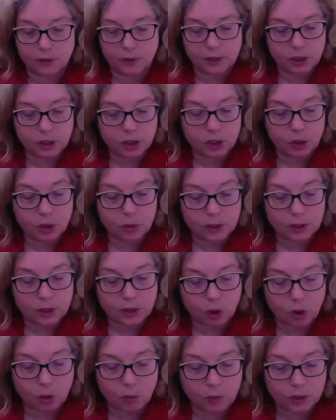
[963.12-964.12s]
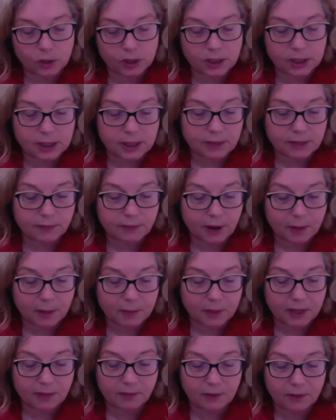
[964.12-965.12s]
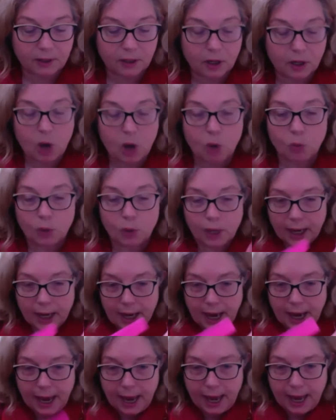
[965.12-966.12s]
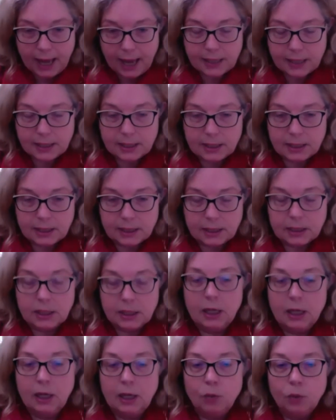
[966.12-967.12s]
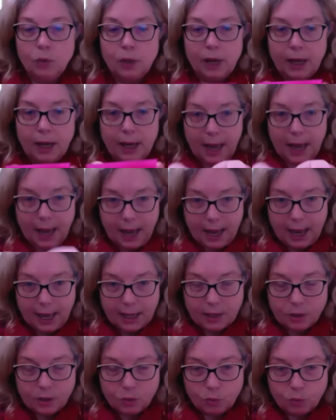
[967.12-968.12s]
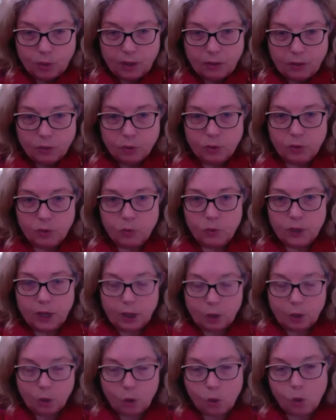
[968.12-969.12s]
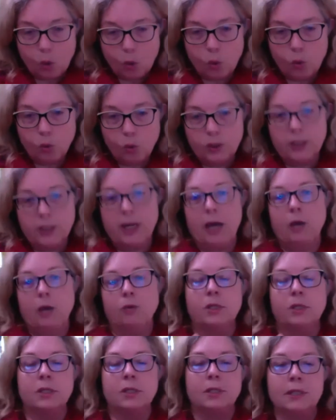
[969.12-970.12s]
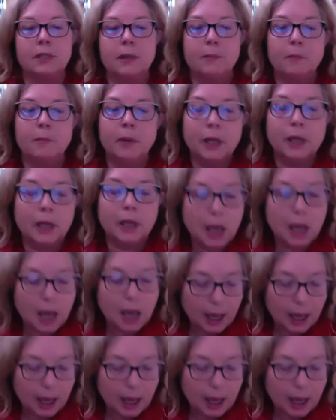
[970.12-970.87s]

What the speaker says: And so it's almost as if I'm giving, when I hand the red thread, when I hold it out to somebody,